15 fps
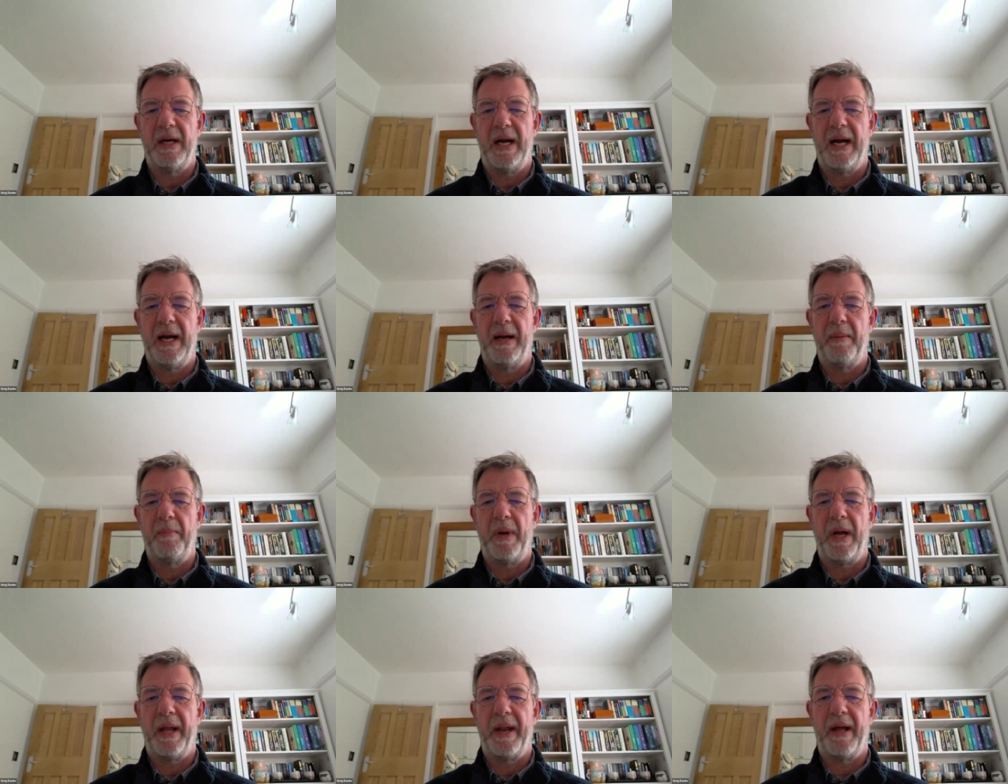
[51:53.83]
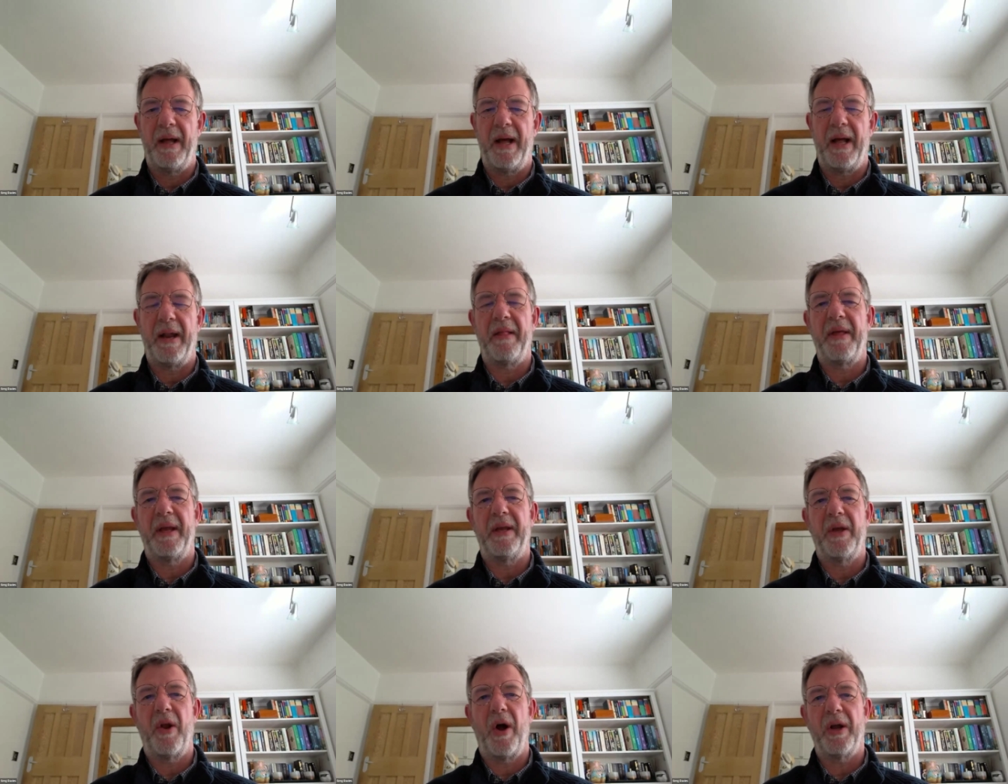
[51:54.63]
And I
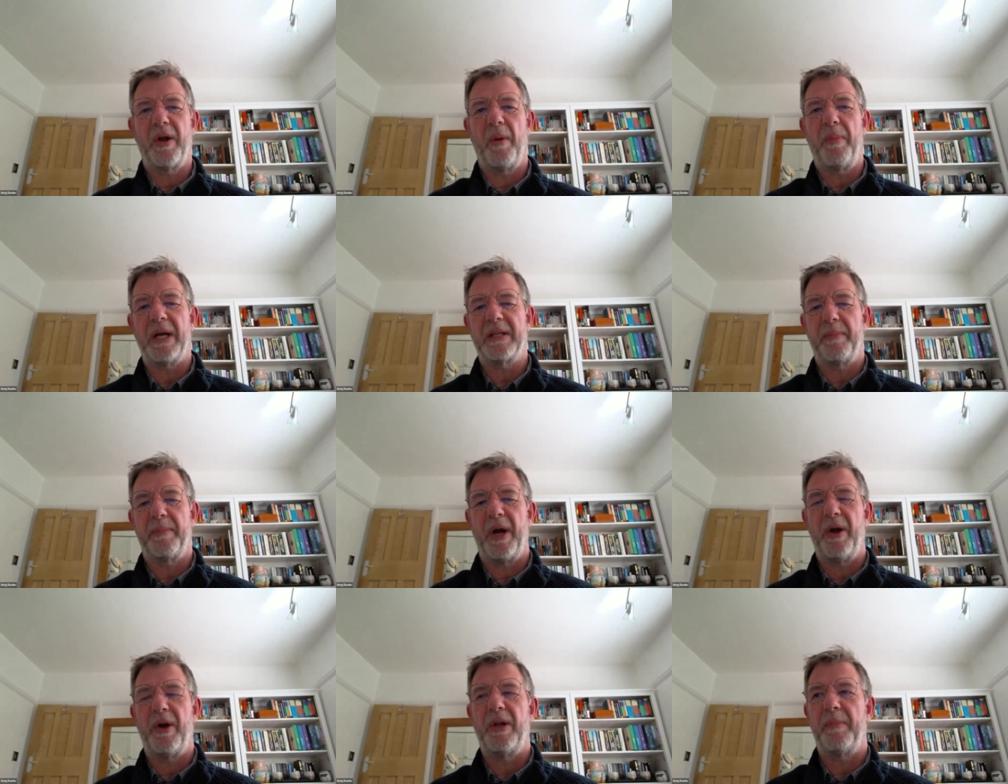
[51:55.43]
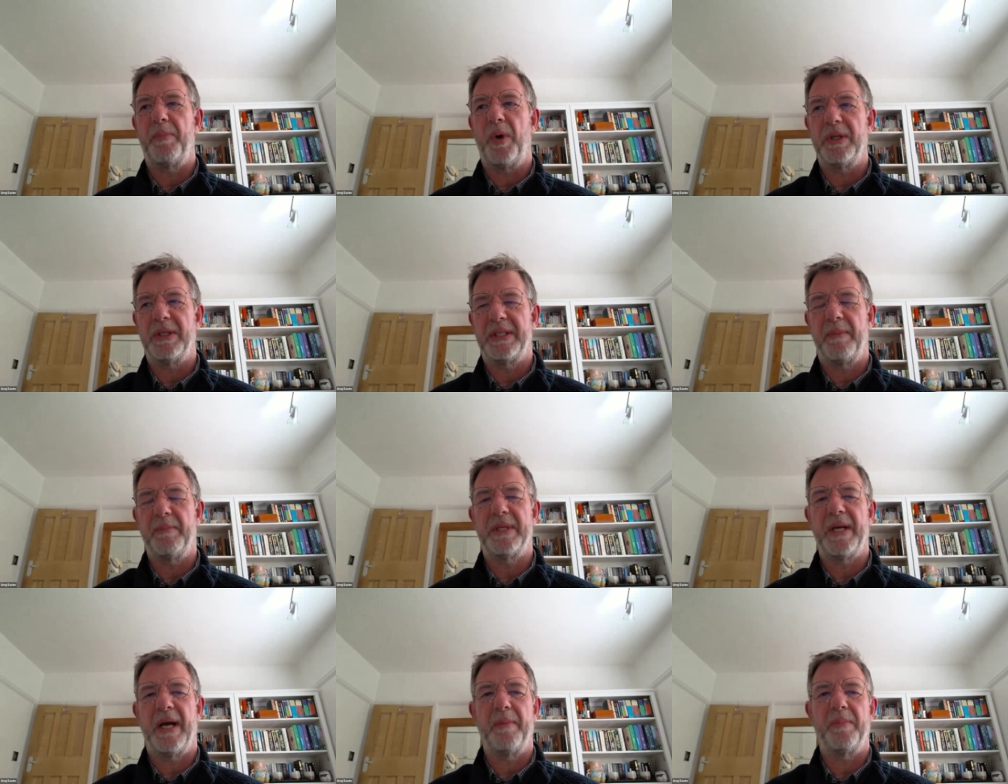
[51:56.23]
think, you know, I go back to my earlier point.
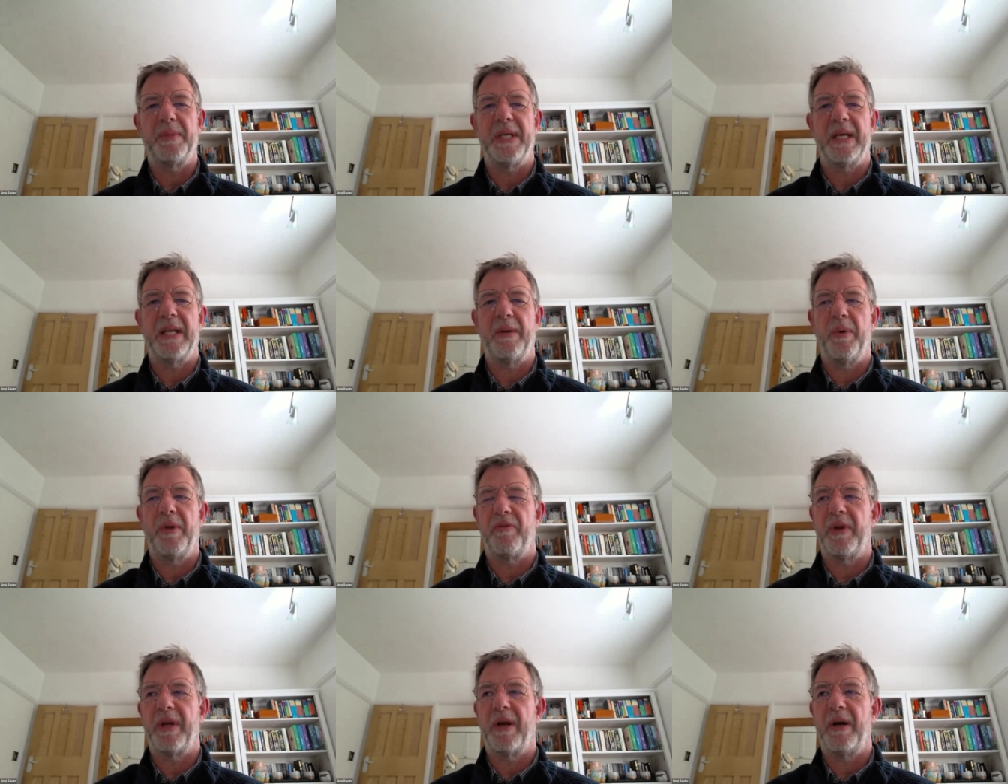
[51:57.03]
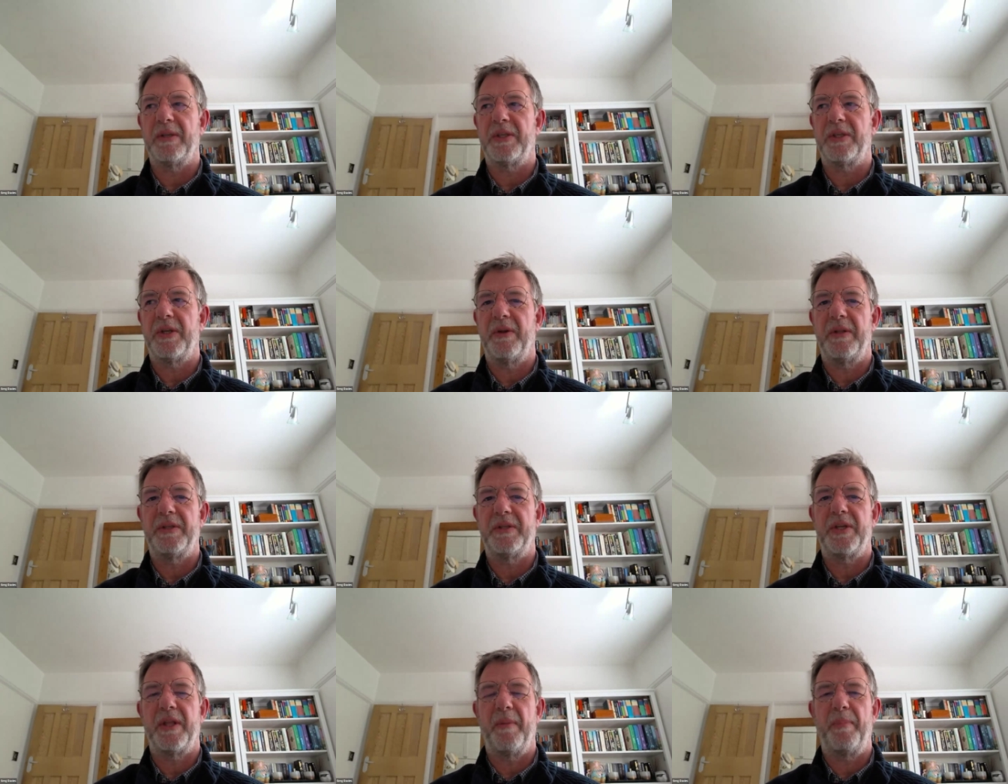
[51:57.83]
Sometimes, particularly with regards
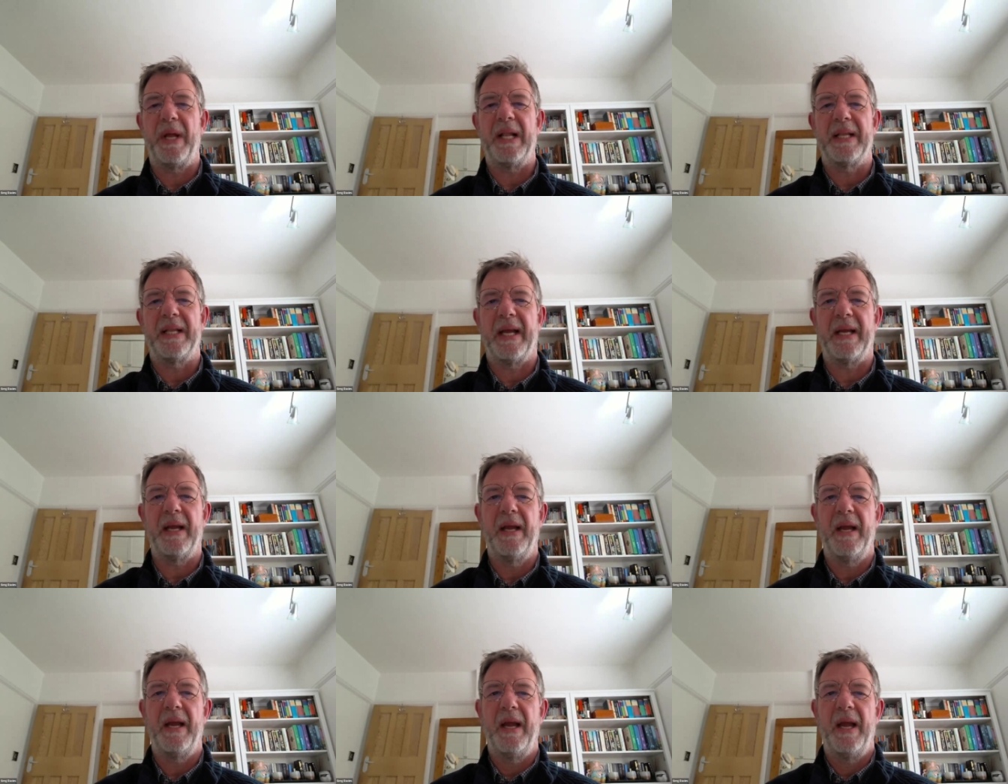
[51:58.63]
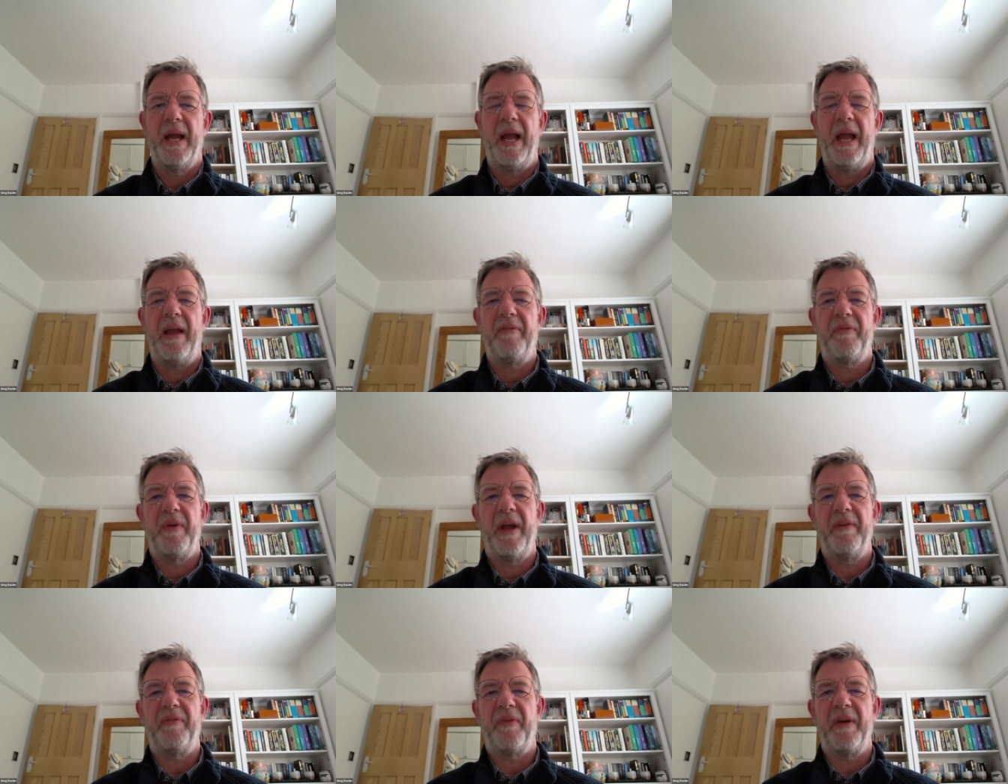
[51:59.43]
to the building, if
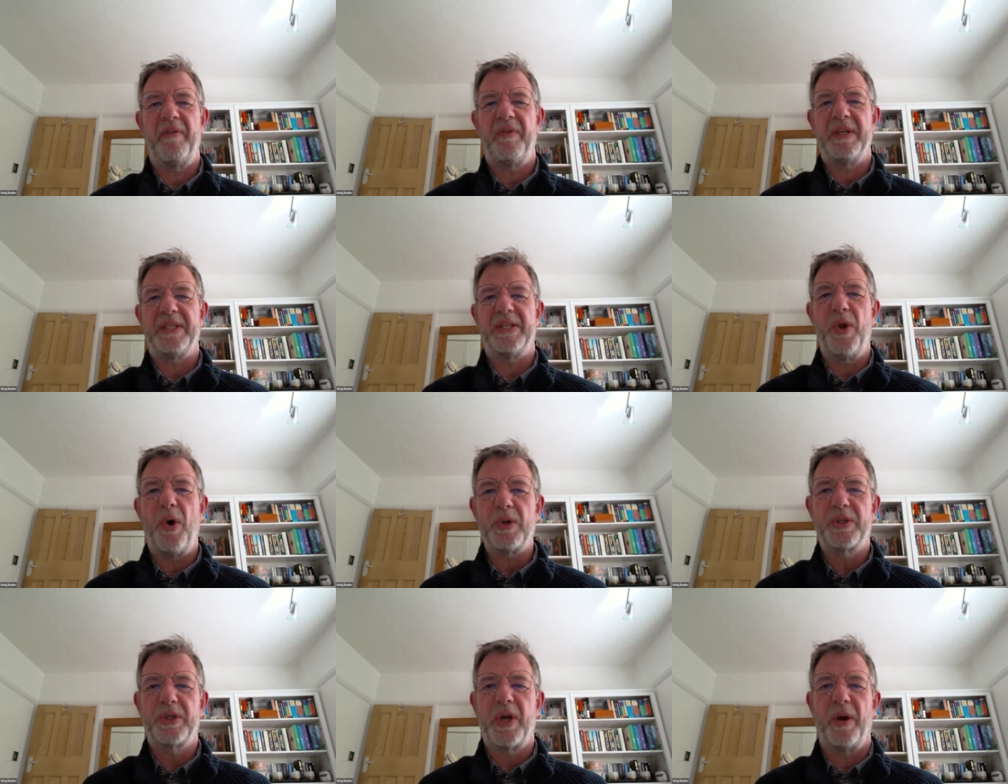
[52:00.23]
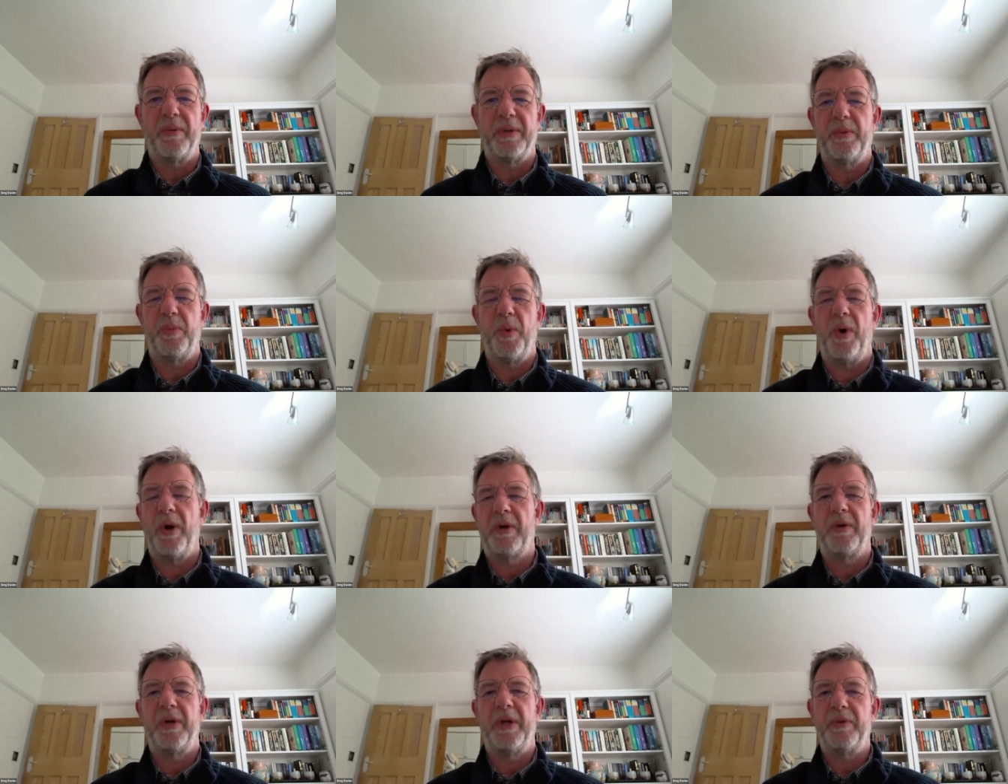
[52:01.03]
it's not going to
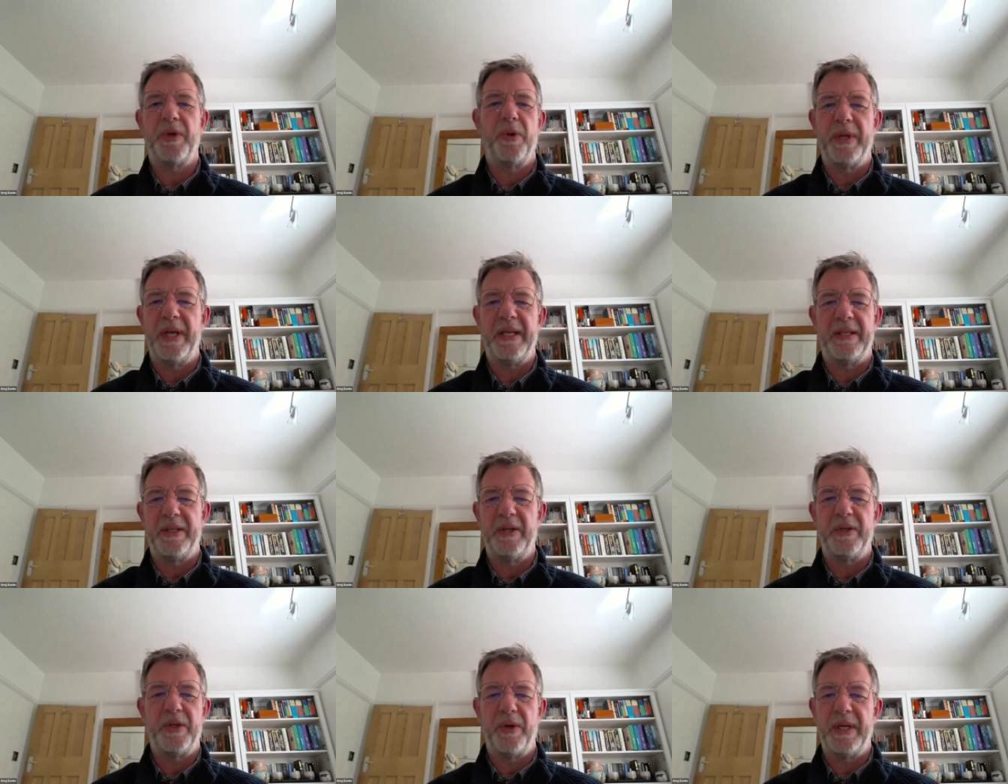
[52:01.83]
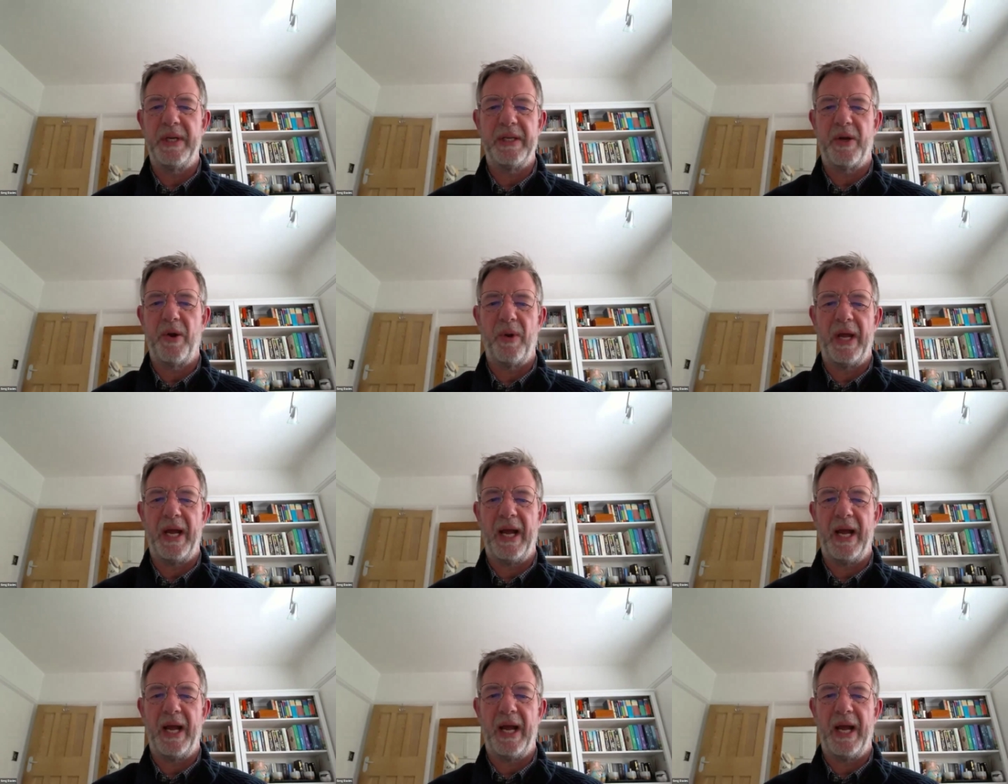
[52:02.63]
work, you do need to call